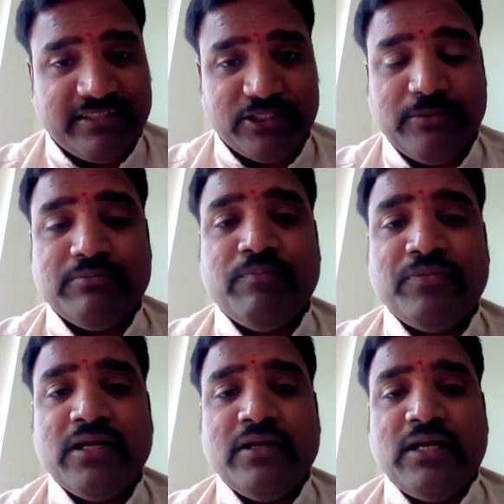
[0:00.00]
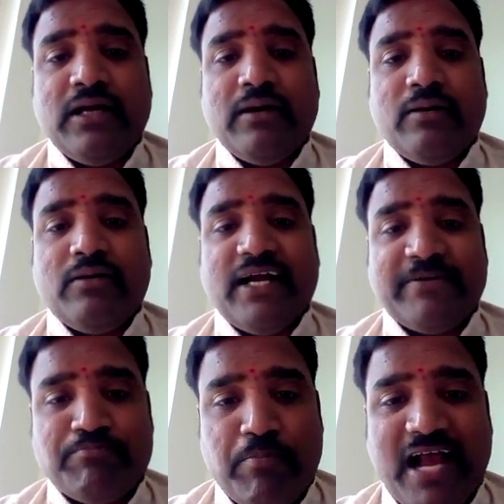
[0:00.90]
him a
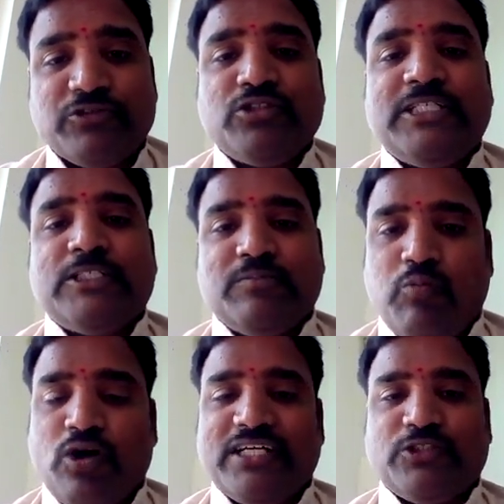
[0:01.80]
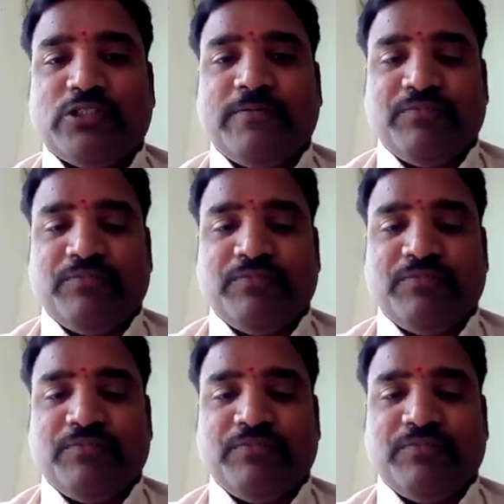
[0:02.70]
passionate poet.